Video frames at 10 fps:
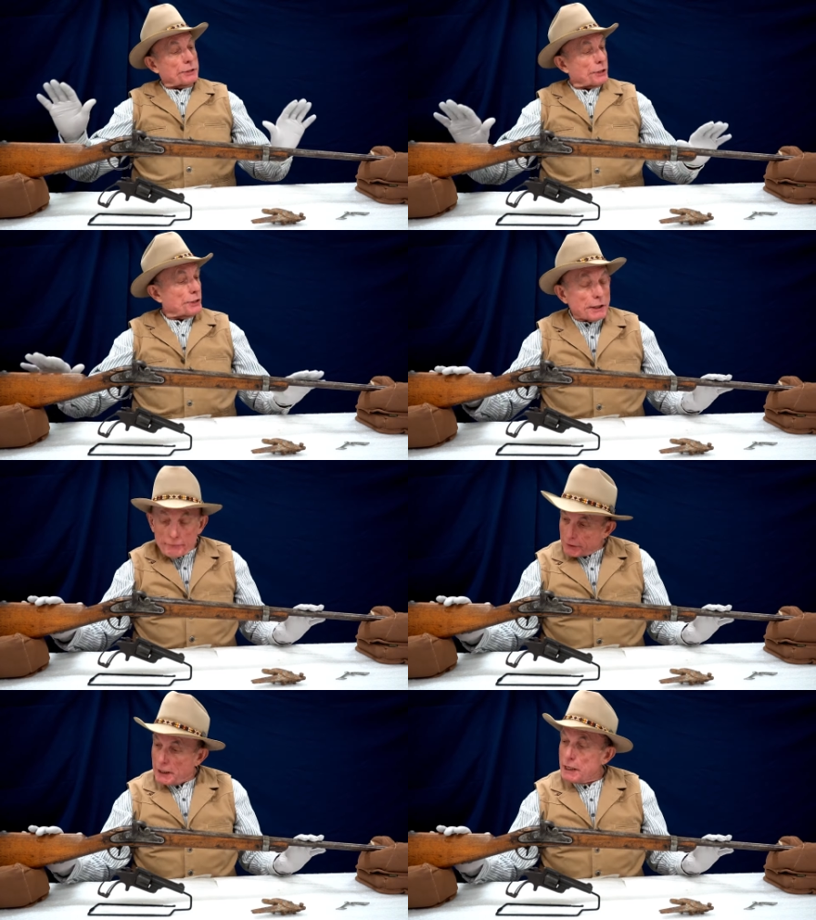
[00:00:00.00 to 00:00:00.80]
is
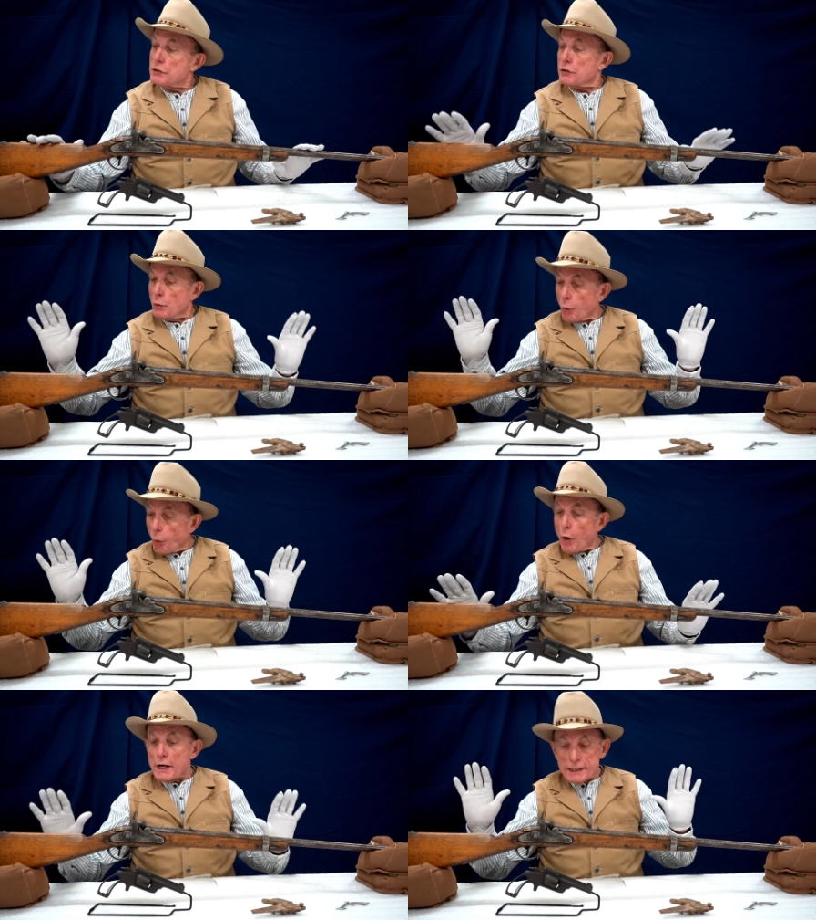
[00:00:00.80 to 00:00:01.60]
identification.
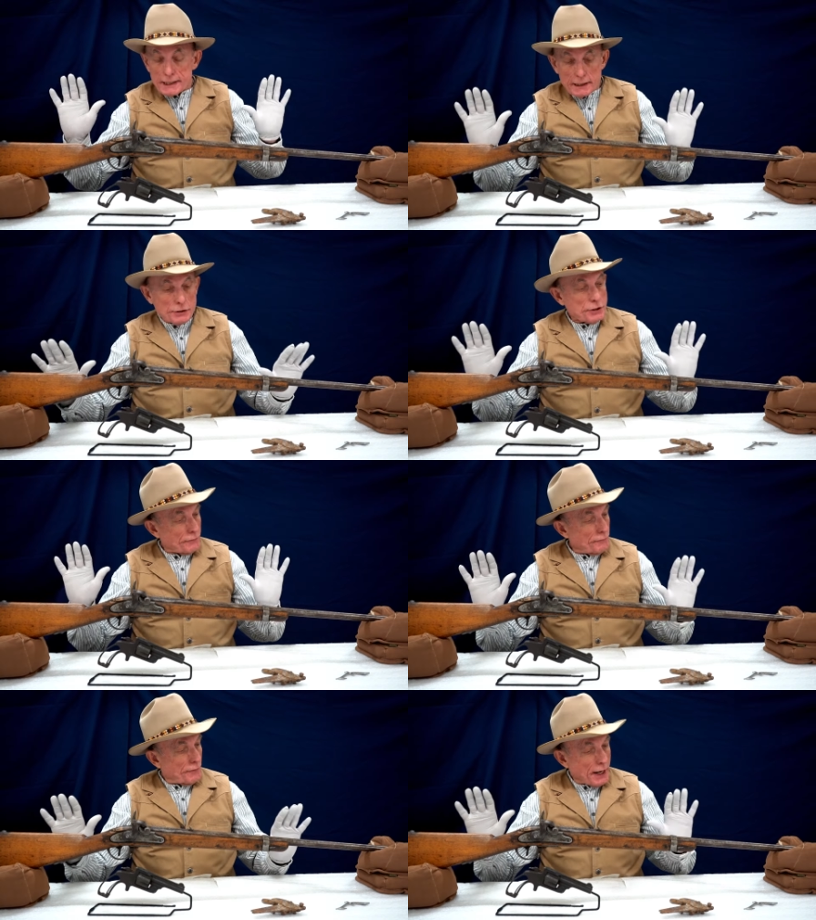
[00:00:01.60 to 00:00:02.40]
What is
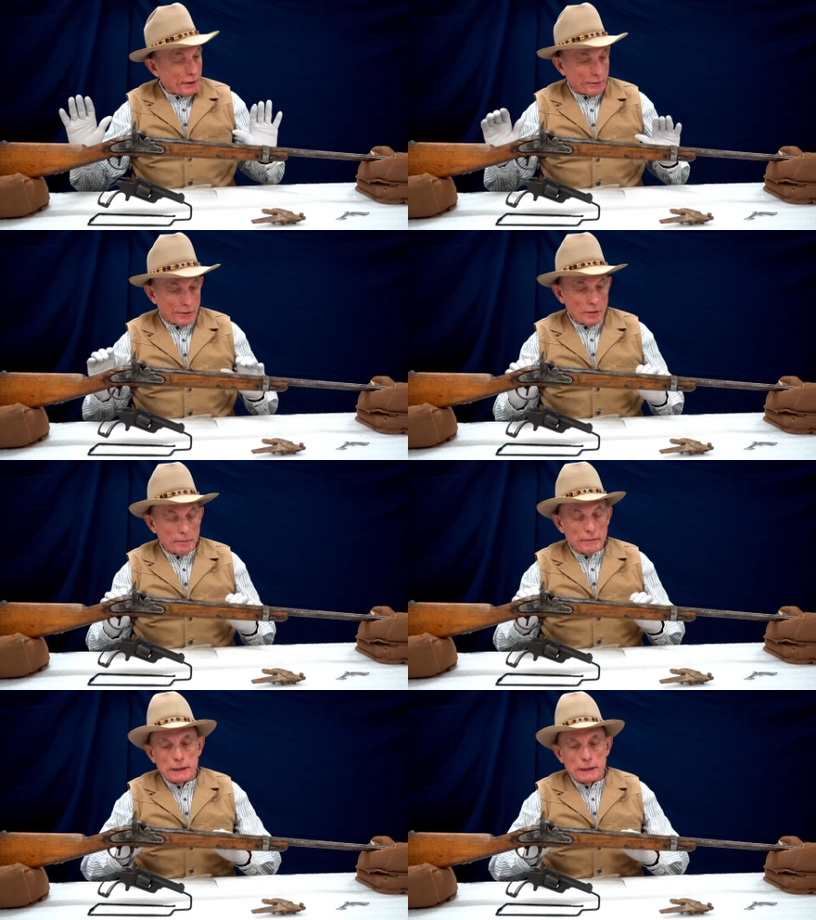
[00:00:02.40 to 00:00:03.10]
the firearm?